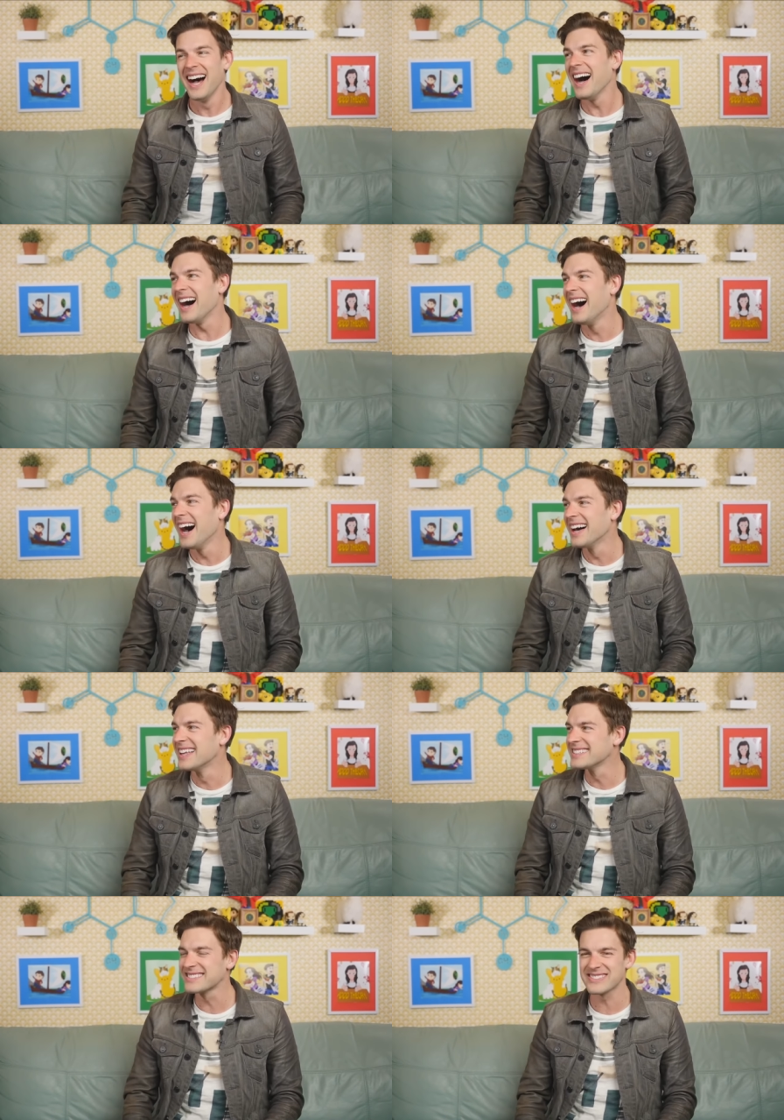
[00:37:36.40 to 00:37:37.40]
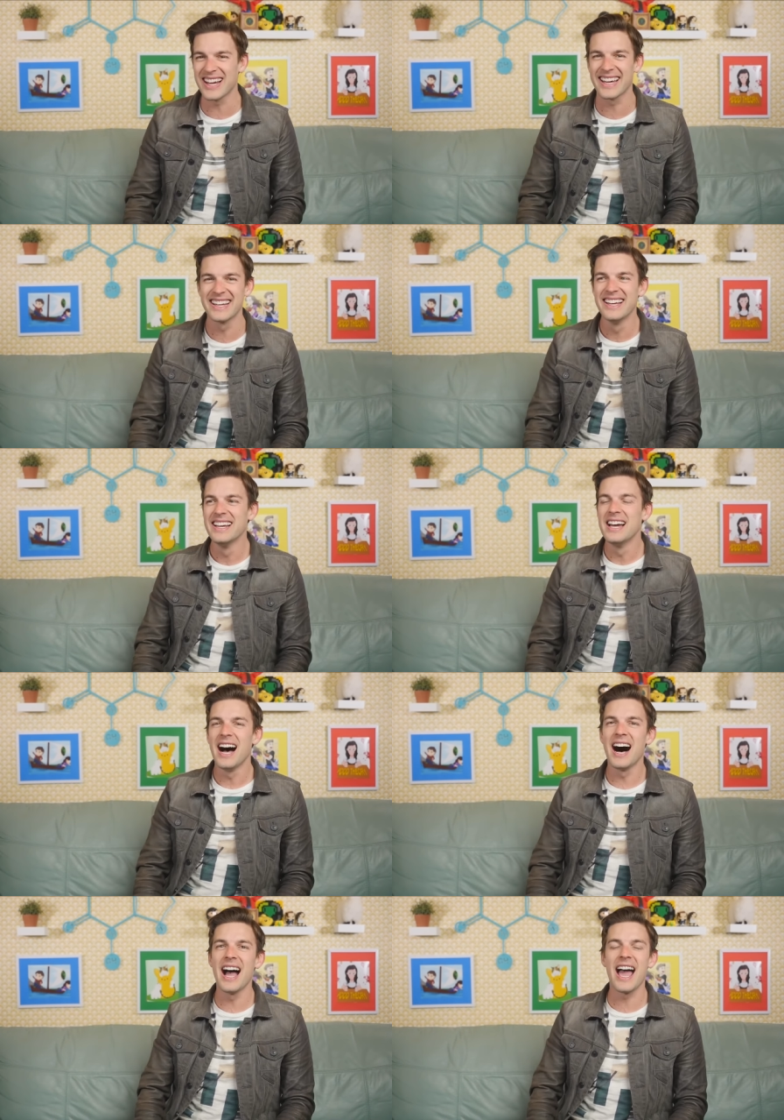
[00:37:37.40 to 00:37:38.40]
That's right.
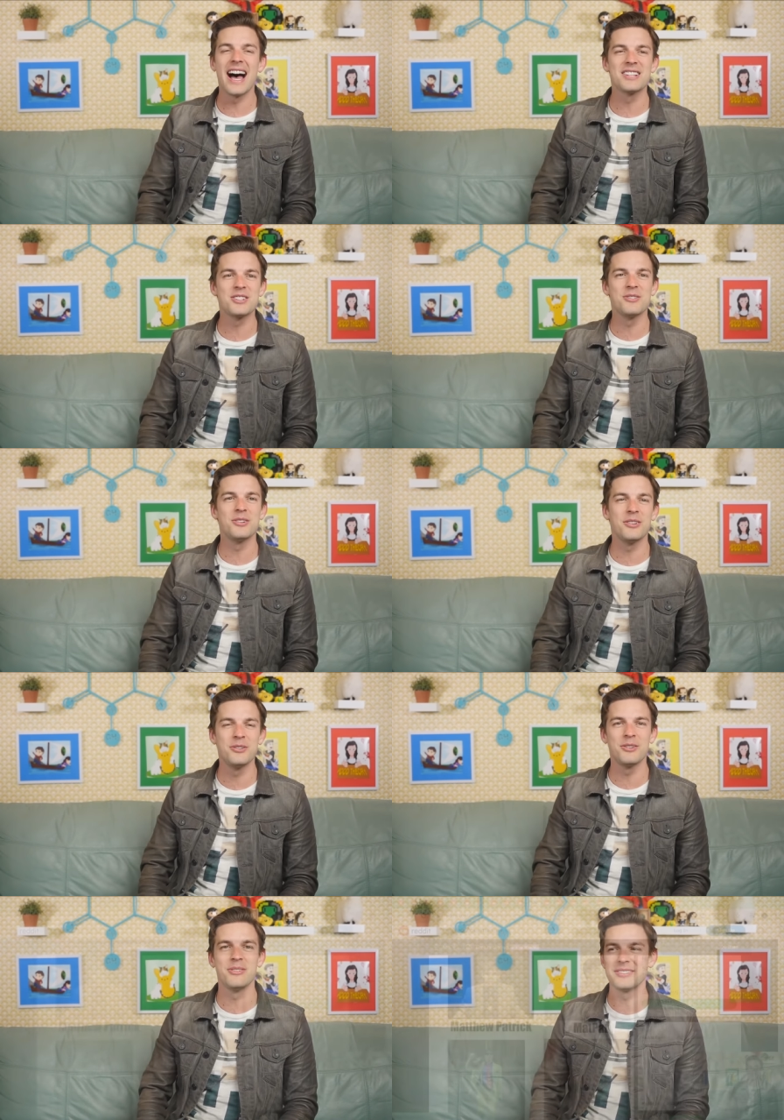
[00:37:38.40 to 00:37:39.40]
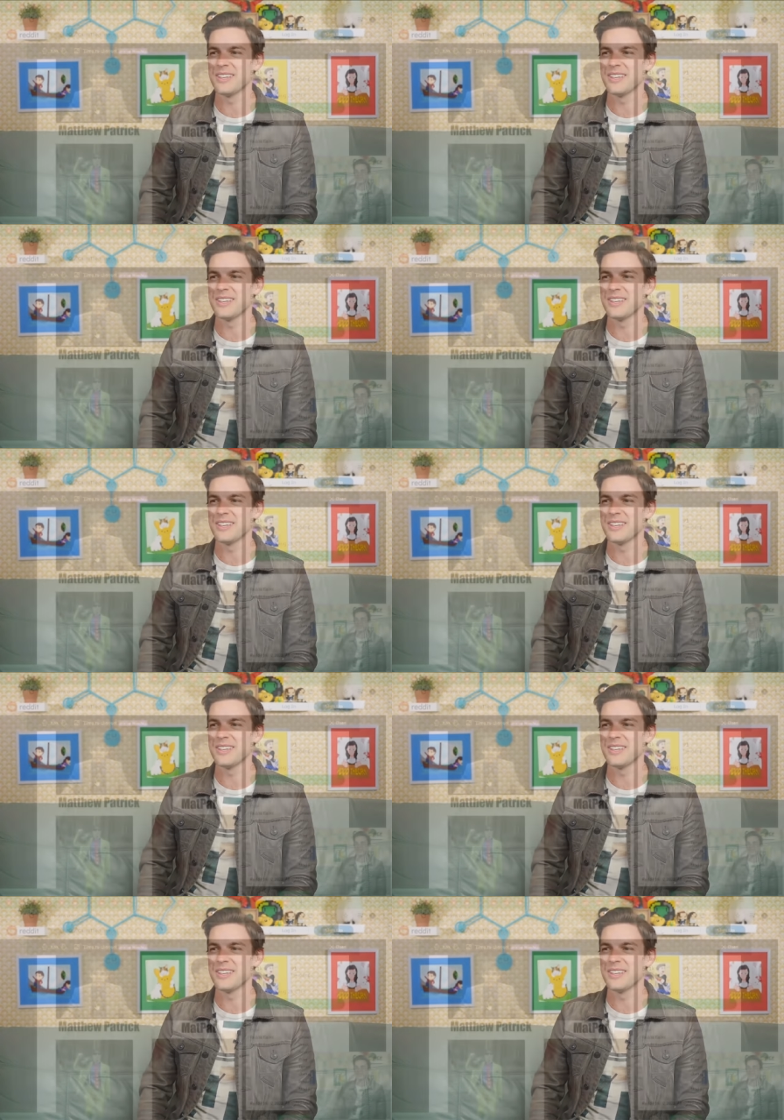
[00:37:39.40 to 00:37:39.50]
Uh, Ash, who do you, who do you